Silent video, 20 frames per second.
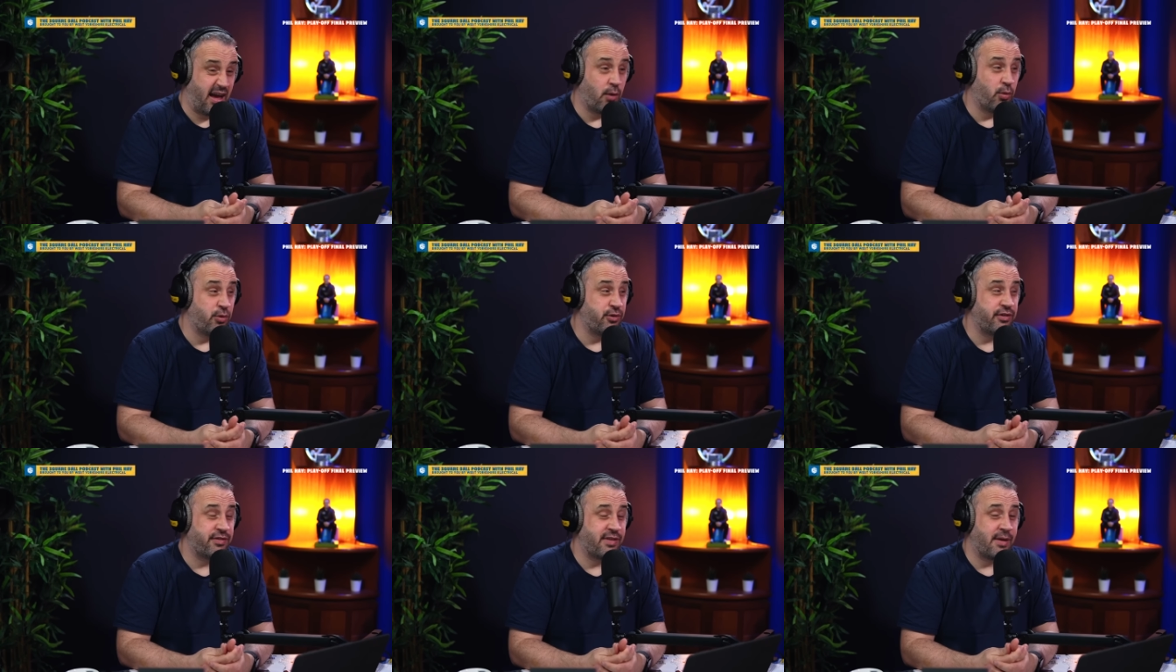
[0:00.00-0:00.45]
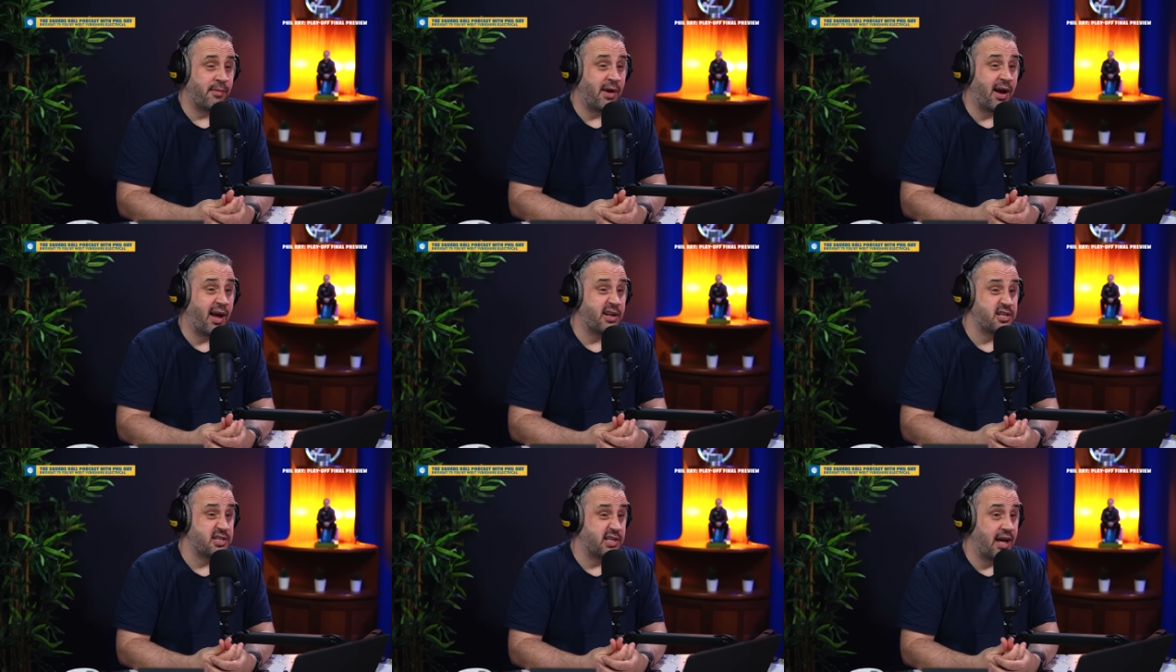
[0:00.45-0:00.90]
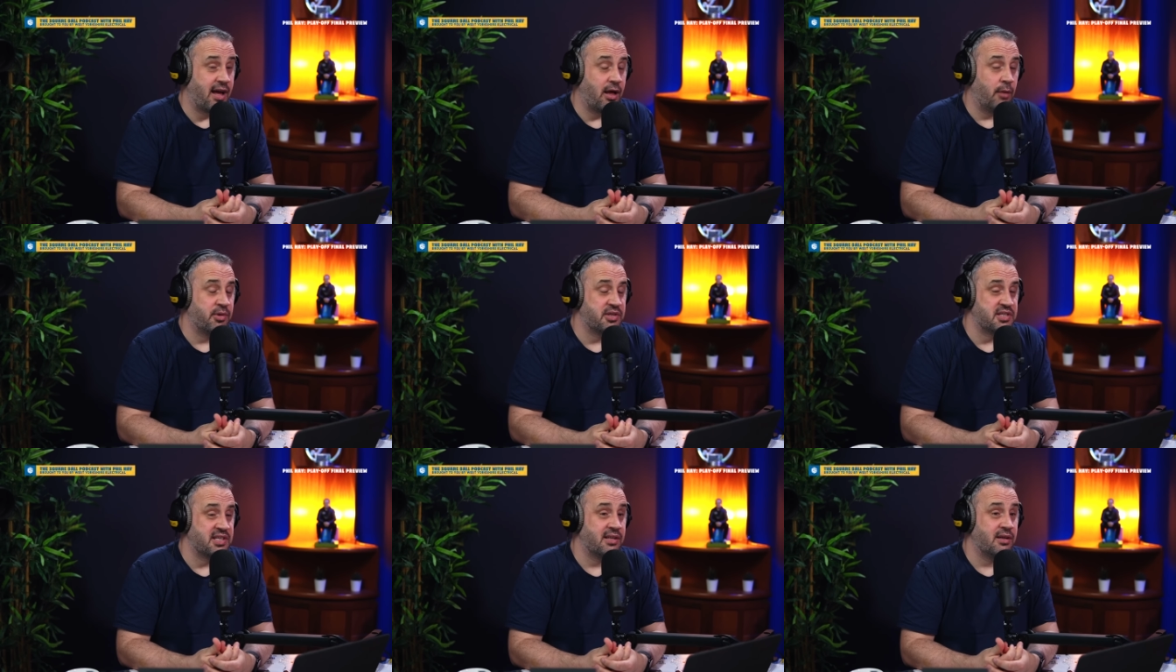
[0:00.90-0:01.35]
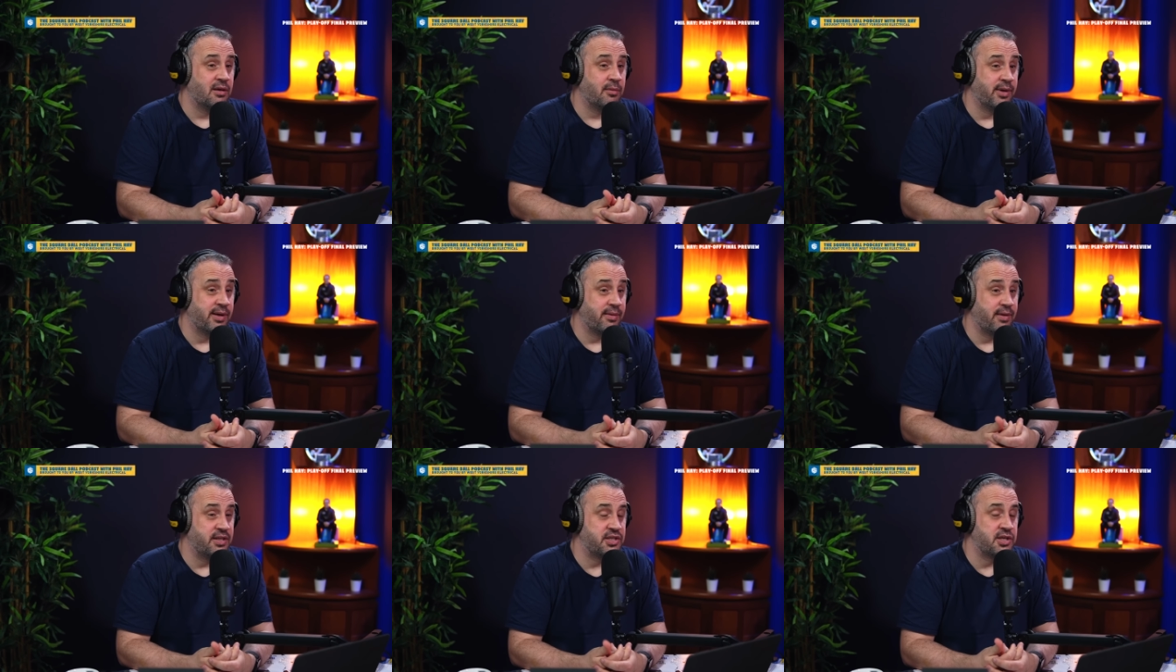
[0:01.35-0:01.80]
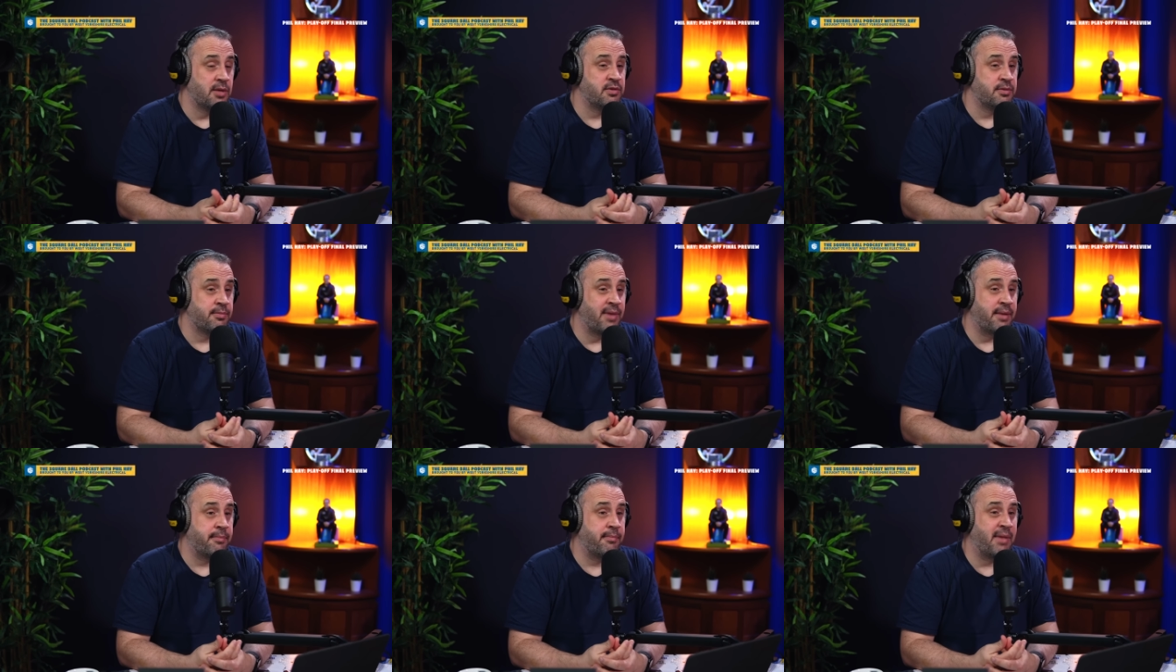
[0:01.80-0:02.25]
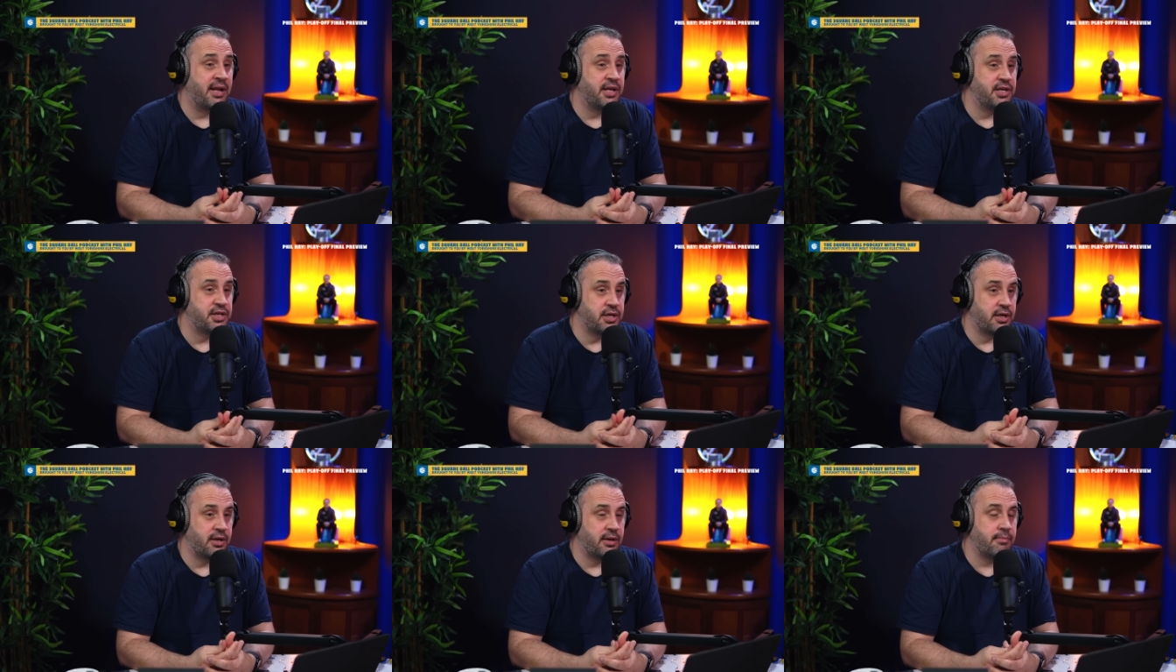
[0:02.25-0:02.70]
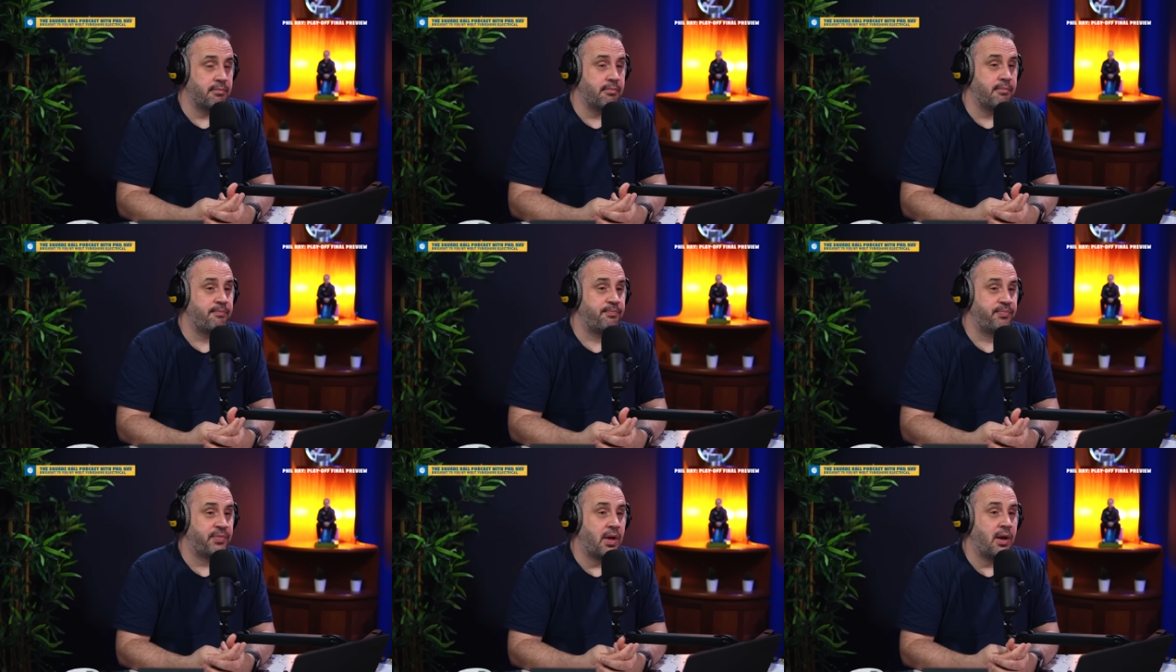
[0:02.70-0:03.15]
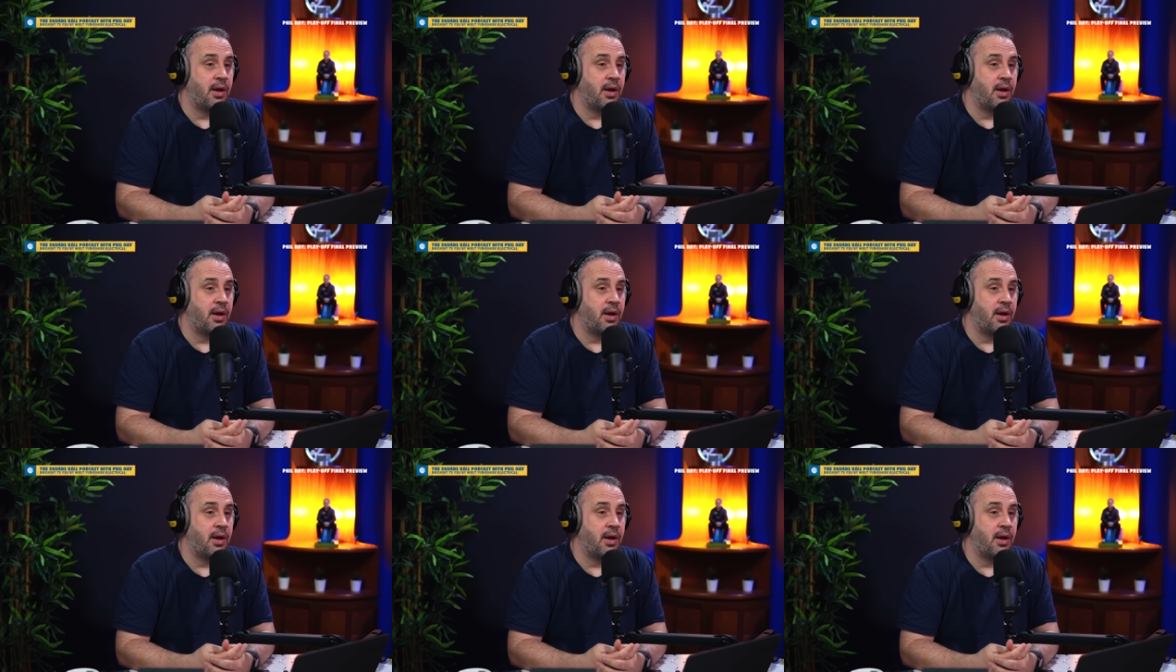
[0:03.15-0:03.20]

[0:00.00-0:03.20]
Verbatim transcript: I, wonder if that might actually help us a little bit in terms well, I'm I'm absolutely certain that